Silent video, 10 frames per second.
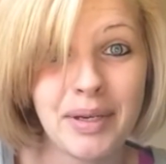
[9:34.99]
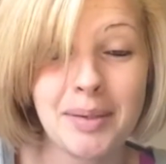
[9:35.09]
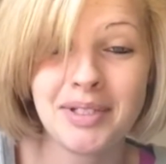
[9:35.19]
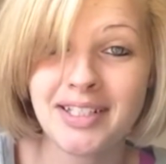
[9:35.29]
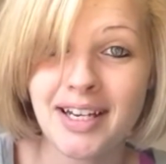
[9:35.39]

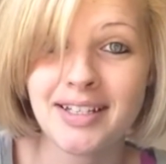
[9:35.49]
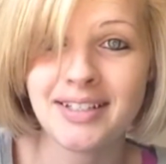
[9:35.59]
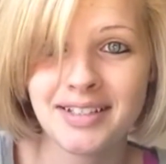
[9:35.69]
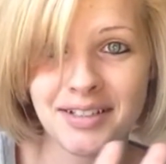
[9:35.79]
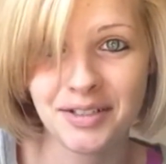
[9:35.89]
baby
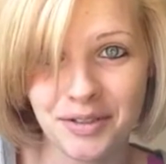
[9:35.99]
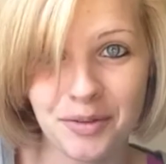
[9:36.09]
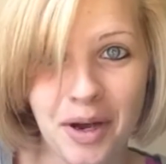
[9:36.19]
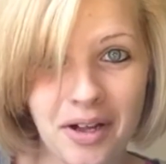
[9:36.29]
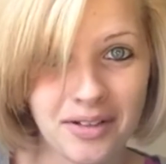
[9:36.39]
dust
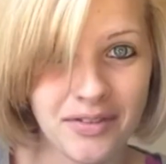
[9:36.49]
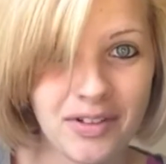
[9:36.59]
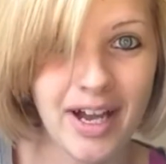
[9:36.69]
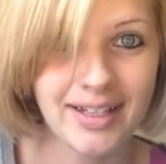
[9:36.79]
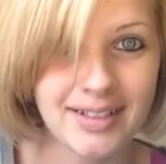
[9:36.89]
to all of
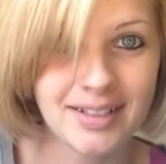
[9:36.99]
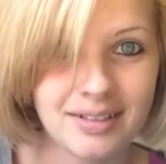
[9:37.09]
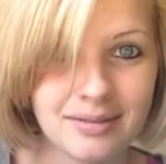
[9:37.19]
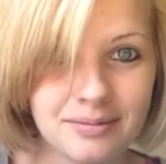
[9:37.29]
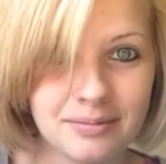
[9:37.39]
you guys.